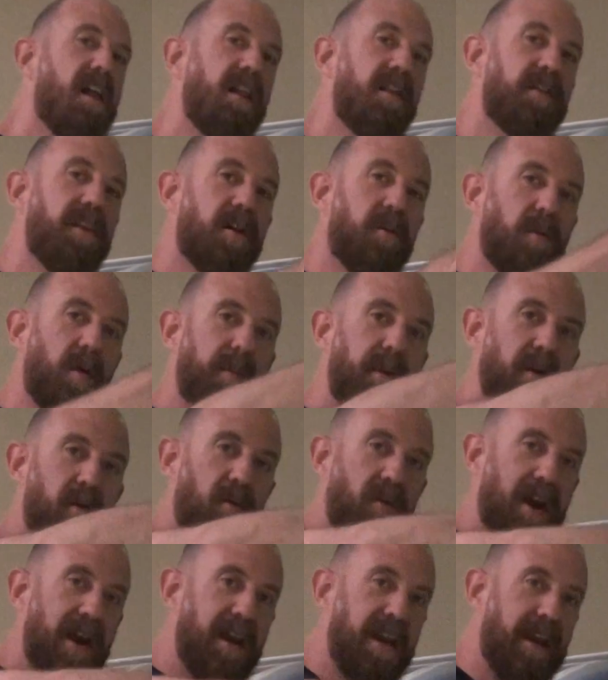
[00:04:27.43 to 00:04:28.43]
There will be
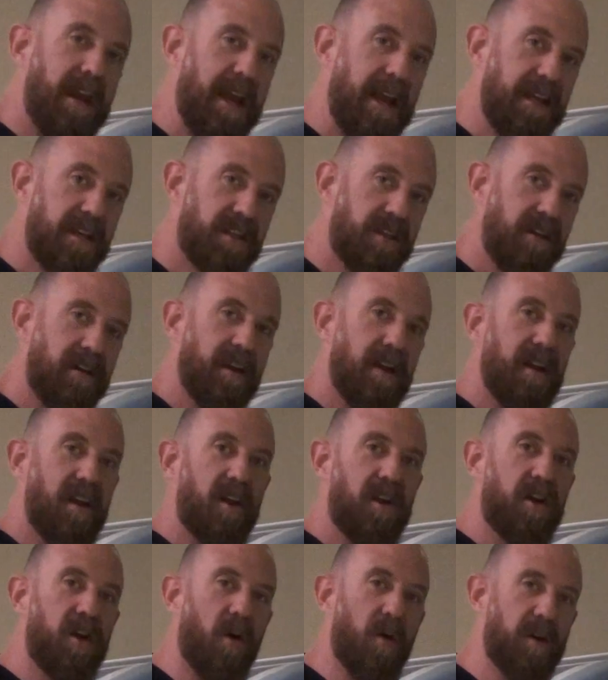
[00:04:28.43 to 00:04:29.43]
radiation
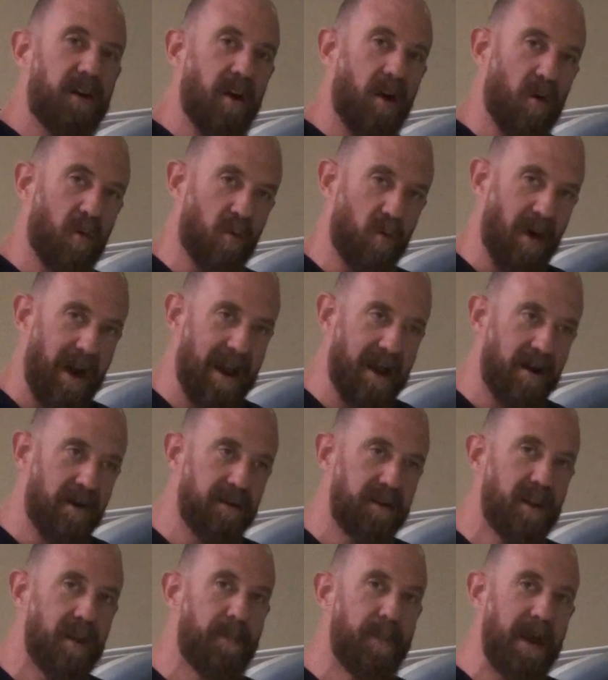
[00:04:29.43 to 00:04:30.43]
going
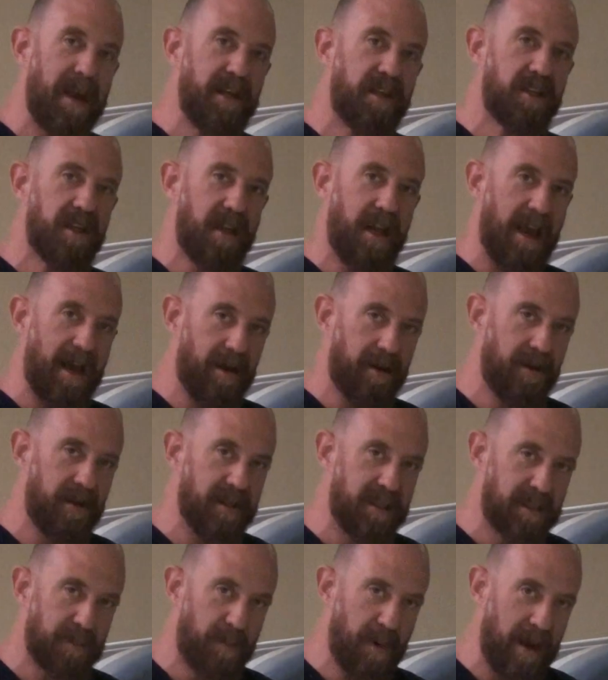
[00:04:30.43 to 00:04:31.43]
around the patient out into
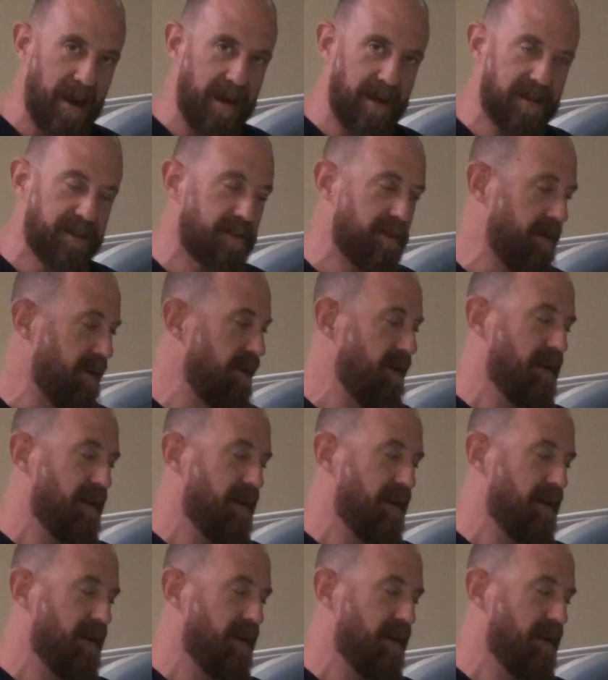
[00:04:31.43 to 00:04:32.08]
space,